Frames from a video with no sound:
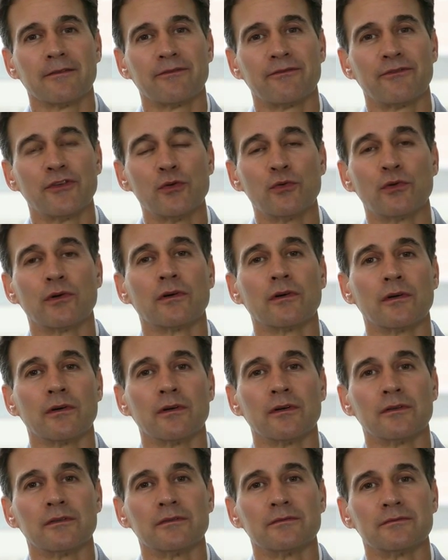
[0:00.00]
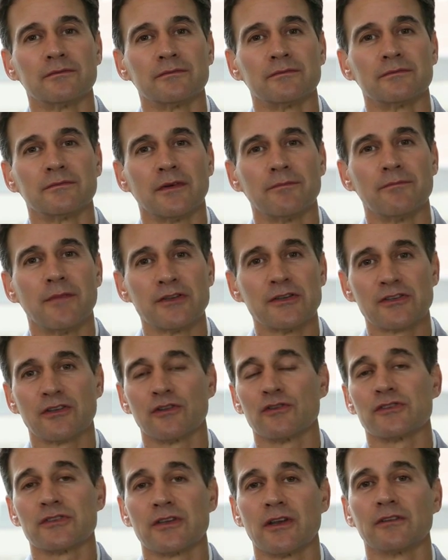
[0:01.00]
fewer
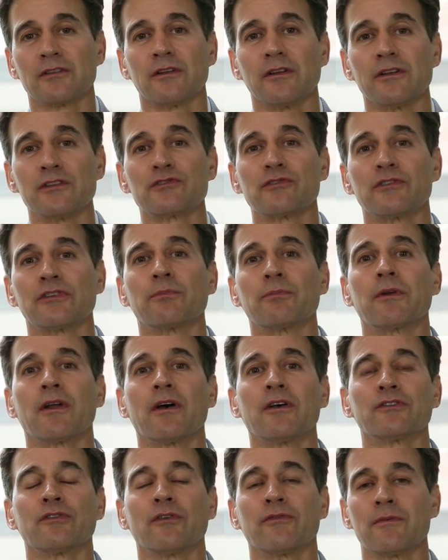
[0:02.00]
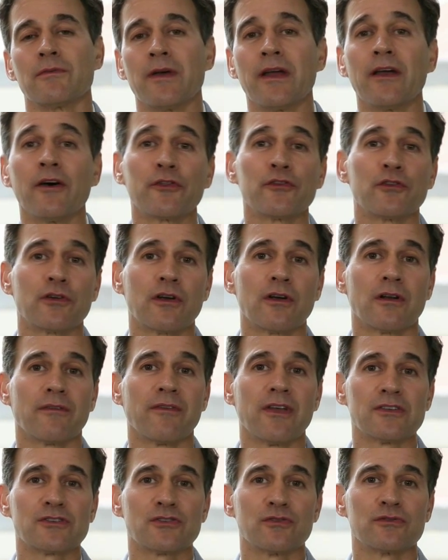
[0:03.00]
musculoskeletal injuries, but also from a healthier
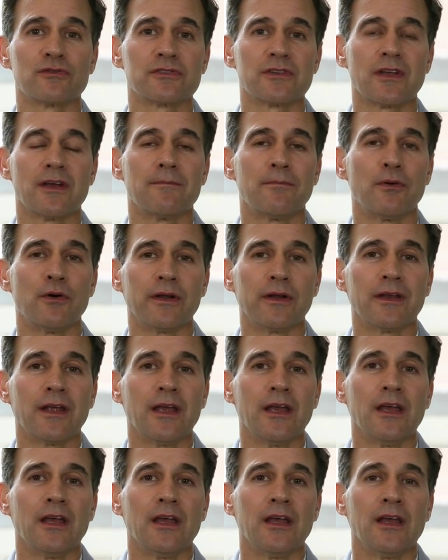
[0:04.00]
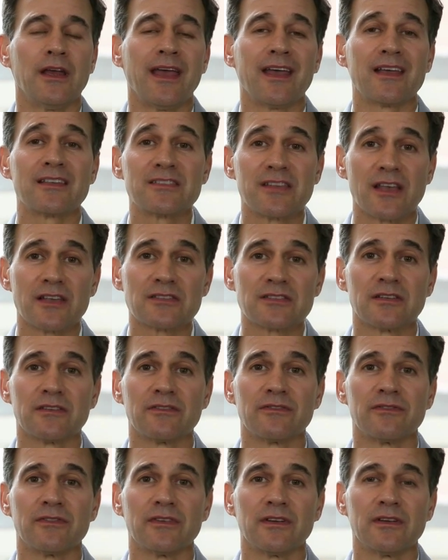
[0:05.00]
cardiovascular standpoint,
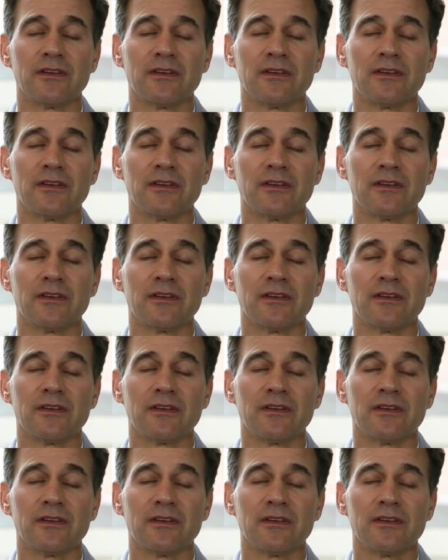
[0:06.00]
excessive